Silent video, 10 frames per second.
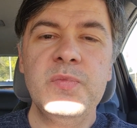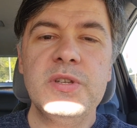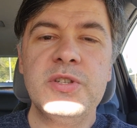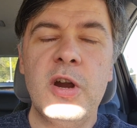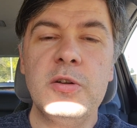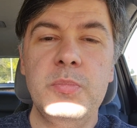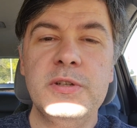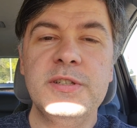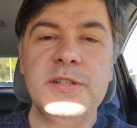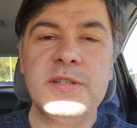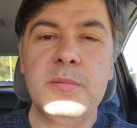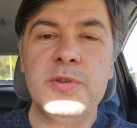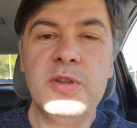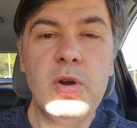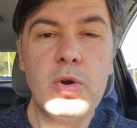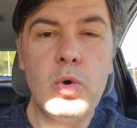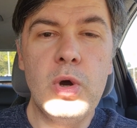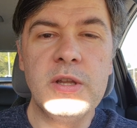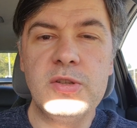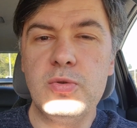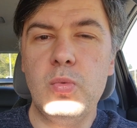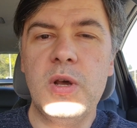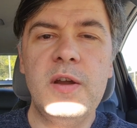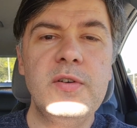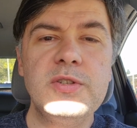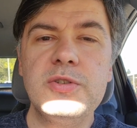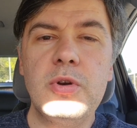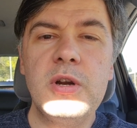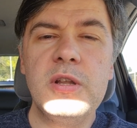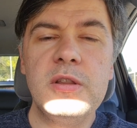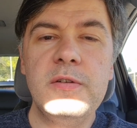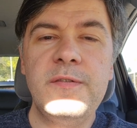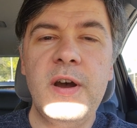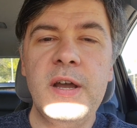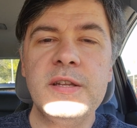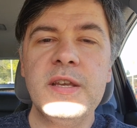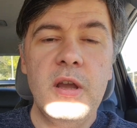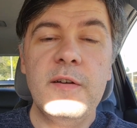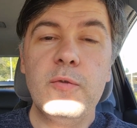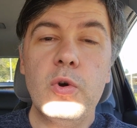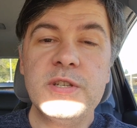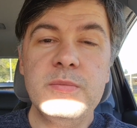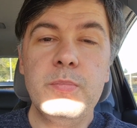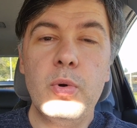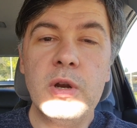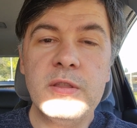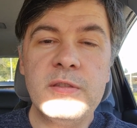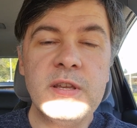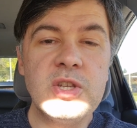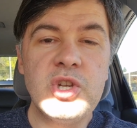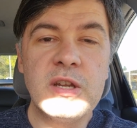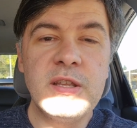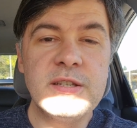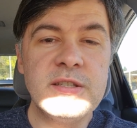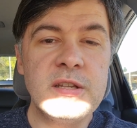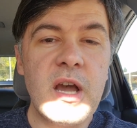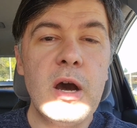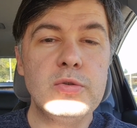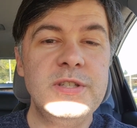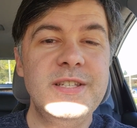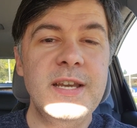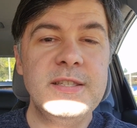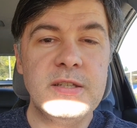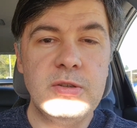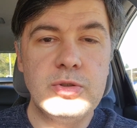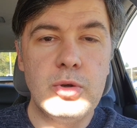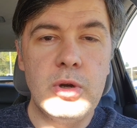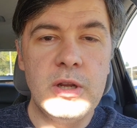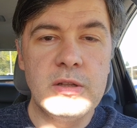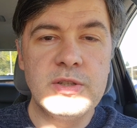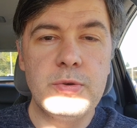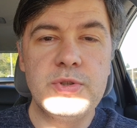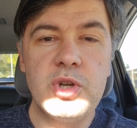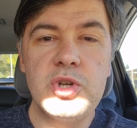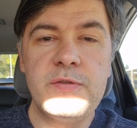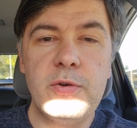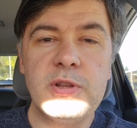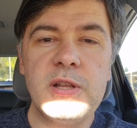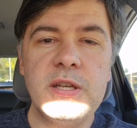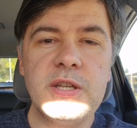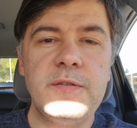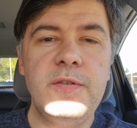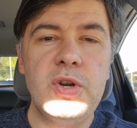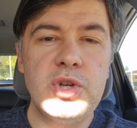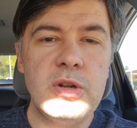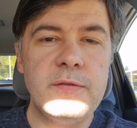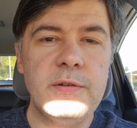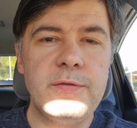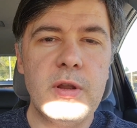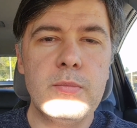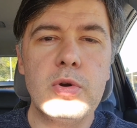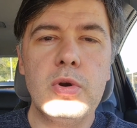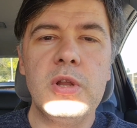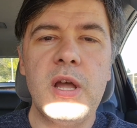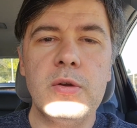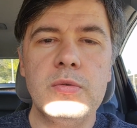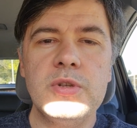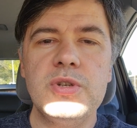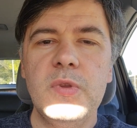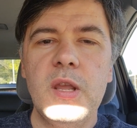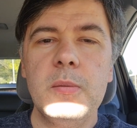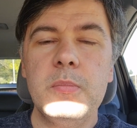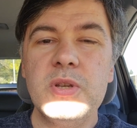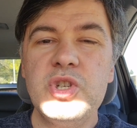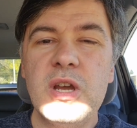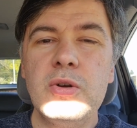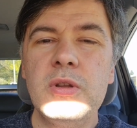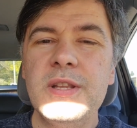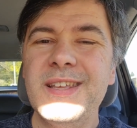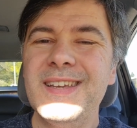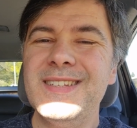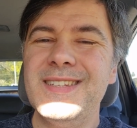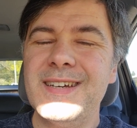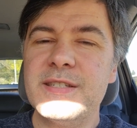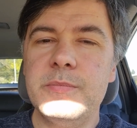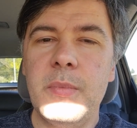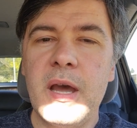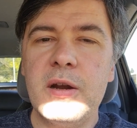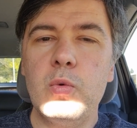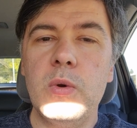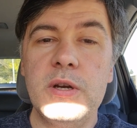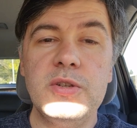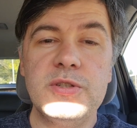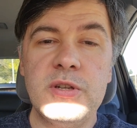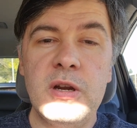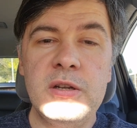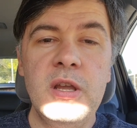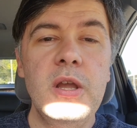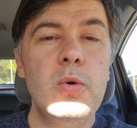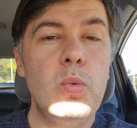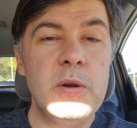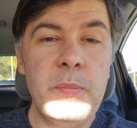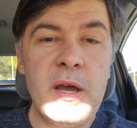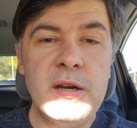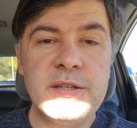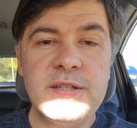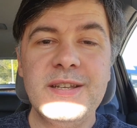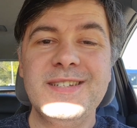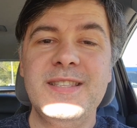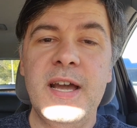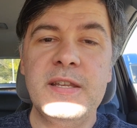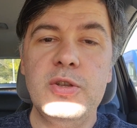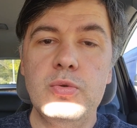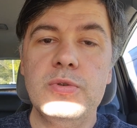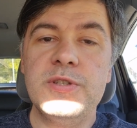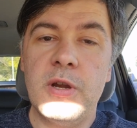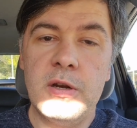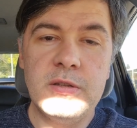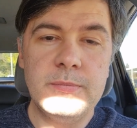start building something according to whatever tutorial you find. Of course, important thing, check that it's not outdated tutorial, so search for the latest version of the framework or language. But generally, it doesn't matter where you start, what matters is that you start.